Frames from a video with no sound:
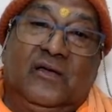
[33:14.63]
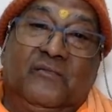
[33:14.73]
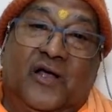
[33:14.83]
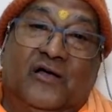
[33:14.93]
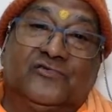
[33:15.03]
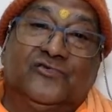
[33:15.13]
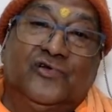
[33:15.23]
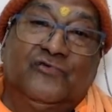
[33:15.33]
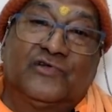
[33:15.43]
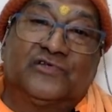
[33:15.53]
Because
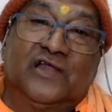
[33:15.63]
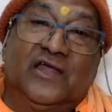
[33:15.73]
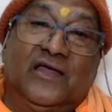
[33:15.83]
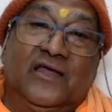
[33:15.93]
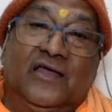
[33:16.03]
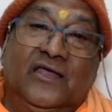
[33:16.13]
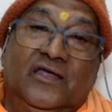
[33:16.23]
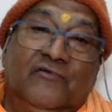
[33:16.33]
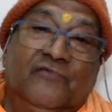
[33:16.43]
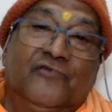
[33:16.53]
universally,
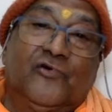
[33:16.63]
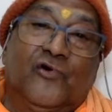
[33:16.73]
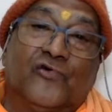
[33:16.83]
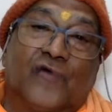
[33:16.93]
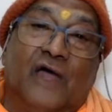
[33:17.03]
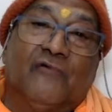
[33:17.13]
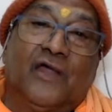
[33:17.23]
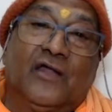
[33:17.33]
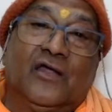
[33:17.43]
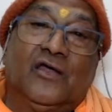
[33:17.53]
even if you go to
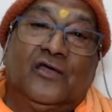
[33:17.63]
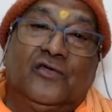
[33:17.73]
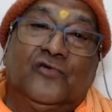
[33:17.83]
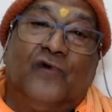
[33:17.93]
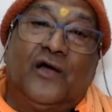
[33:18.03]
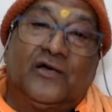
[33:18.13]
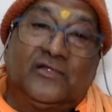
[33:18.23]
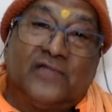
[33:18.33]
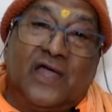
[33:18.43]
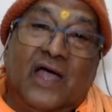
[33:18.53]
heaven, you
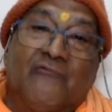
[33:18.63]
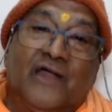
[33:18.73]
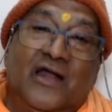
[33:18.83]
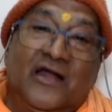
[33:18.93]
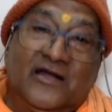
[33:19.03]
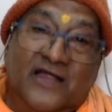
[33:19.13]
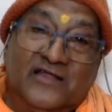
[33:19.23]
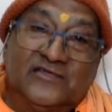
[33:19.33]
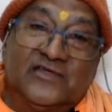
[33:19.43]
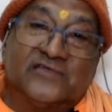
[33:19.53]
want the heavenly
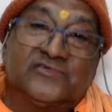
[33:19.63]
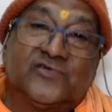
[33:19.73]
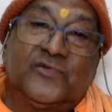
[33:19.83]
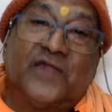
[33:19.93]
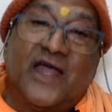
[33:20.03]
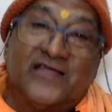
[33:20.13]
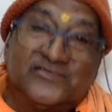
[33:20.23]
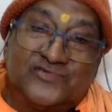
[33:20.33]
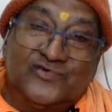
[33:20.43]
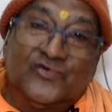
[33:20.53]
denizens to be nice
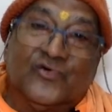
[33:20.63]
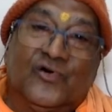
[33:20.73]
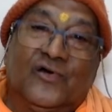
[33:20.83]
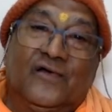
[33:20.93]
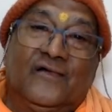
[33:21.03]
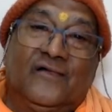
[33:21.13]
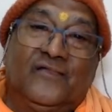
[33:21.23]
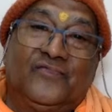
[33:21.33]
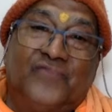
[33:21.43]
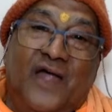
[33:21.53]
to you,
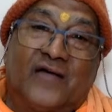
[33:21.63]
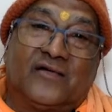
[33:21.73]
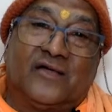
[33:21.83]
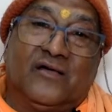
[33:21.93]
not